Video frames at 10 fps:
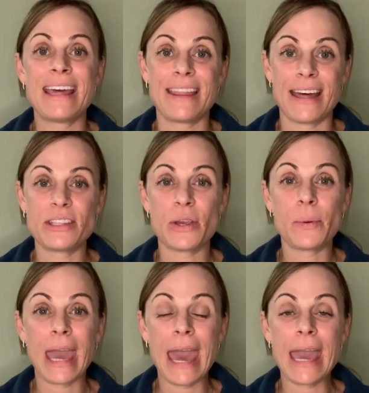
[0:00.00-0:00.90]
That's
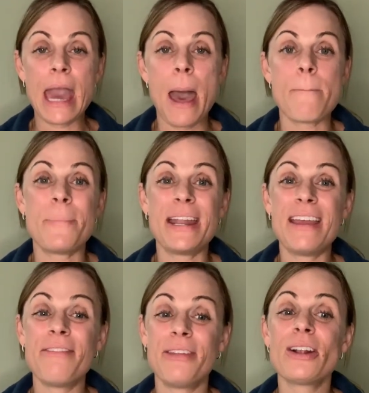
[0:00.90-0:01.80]
okay. But
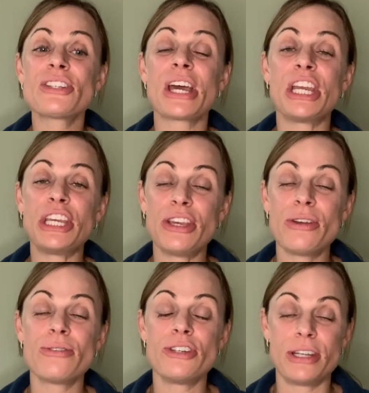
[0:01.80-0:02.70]
if there's a
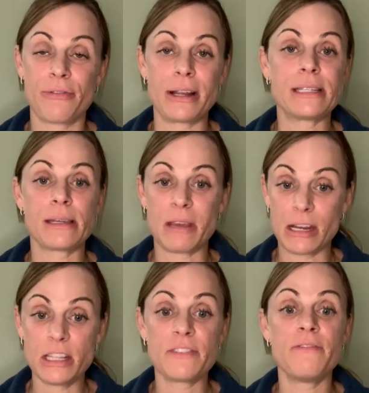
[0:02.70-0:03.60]
huge difference, I mean,
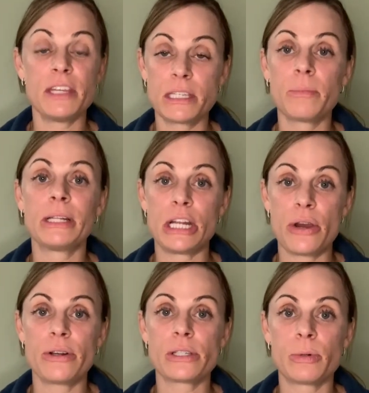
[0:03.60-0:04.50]
it's visibly
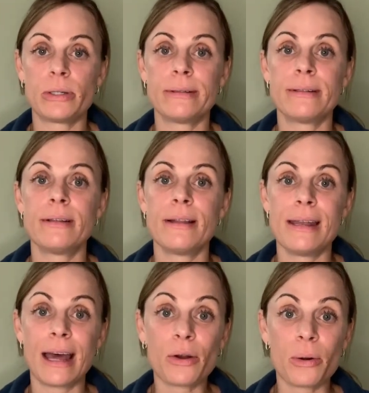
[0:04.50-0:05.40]
noticeable,
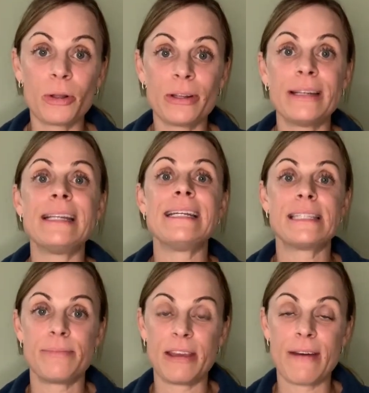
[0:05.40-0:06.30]
not normal, needs
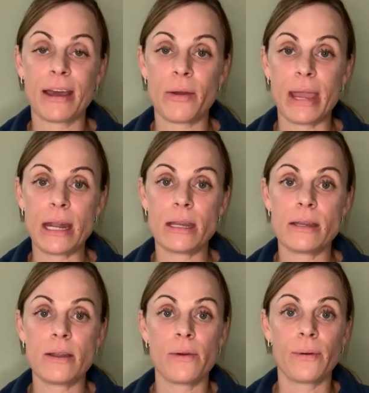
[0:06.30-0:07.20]
to be evaluated.
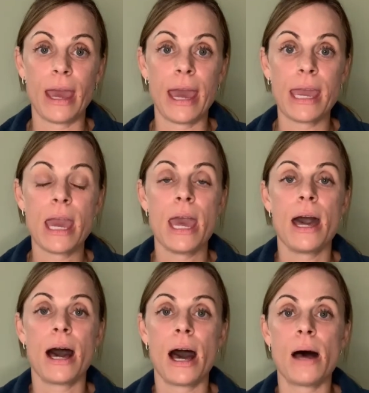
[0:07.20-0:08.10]
Okay.
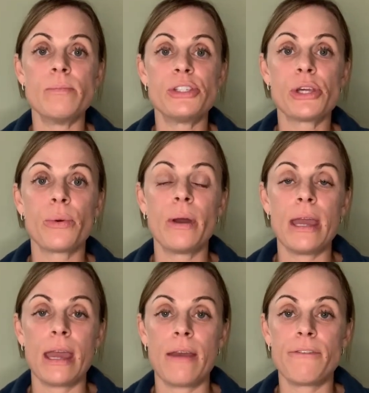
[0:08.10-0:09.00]
So
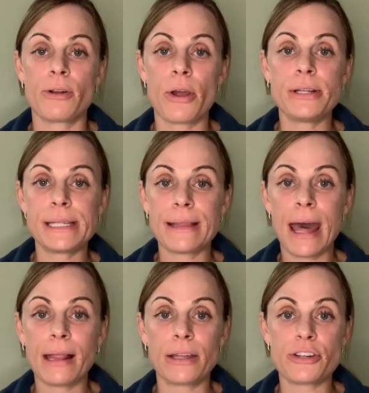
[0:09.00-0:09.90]
if you're noticing
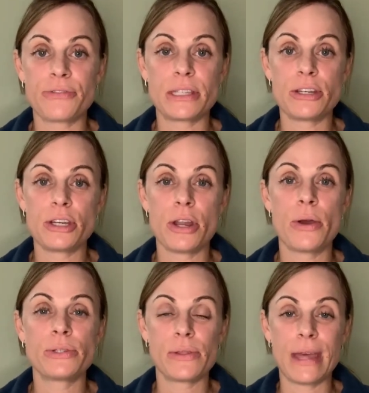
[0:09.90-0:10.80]
that, let your physician
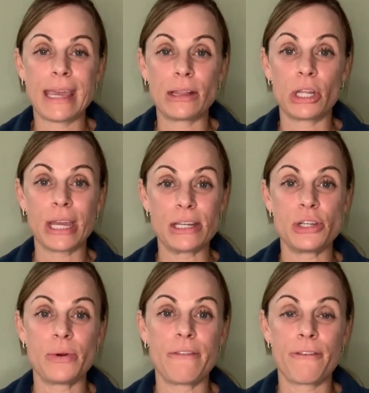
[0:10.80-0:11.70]
know so they can look
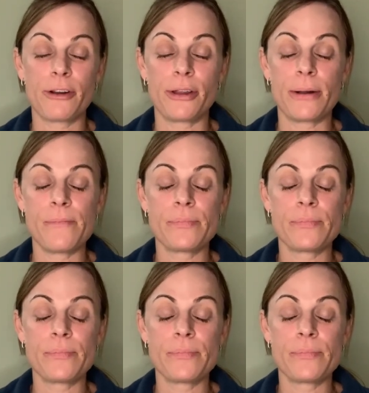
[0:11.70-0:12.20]
into it further.